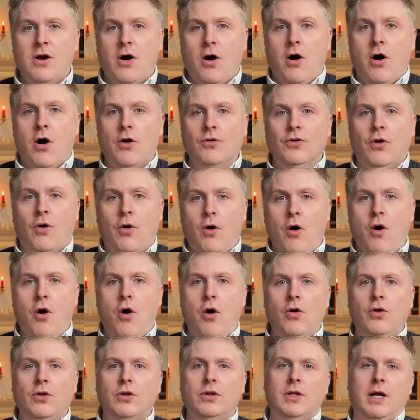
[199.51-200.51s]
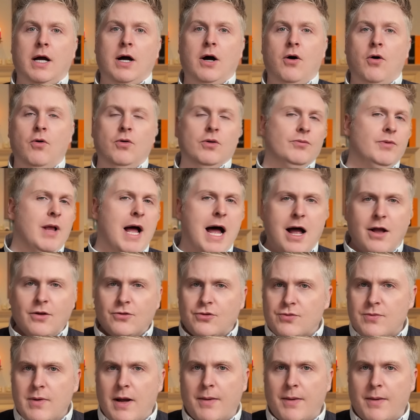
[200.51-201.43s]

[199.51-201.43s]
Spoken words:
on all or large